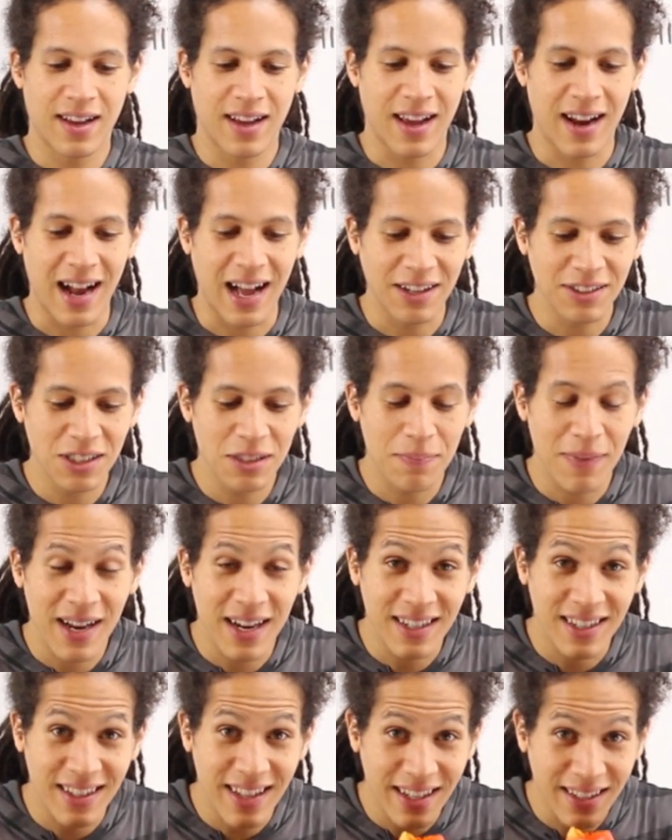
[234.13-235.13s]
And I'll just bite
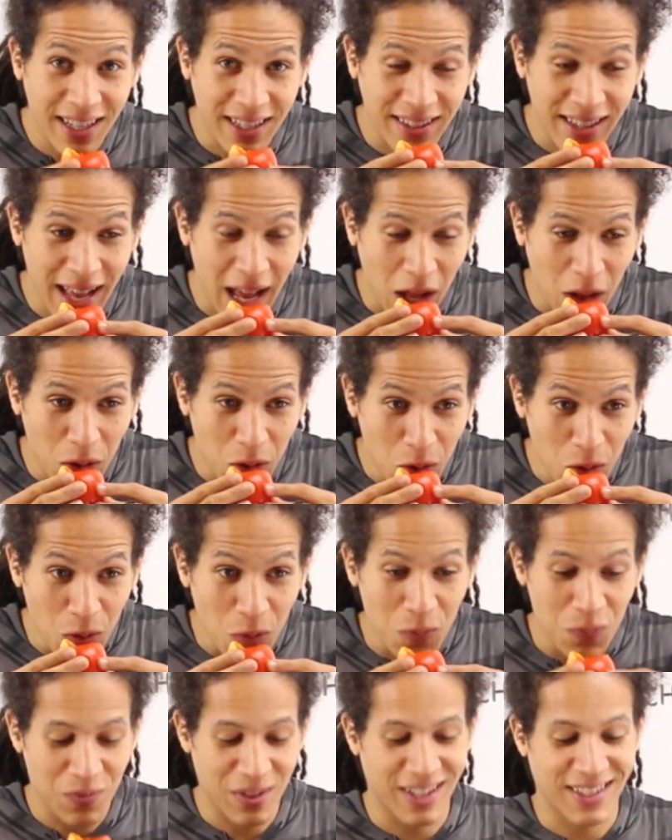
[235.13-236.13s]
into that like
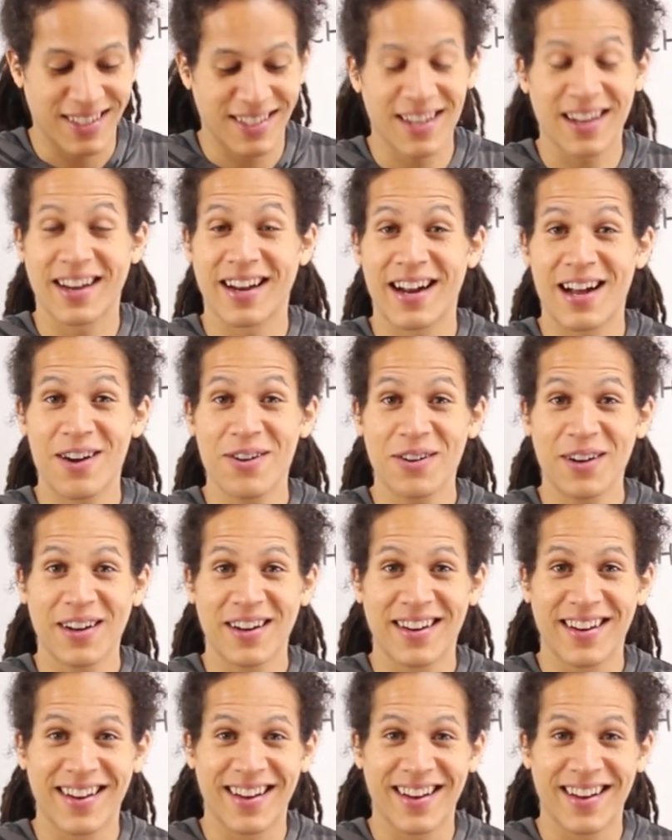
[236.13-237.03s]
that and suck it out.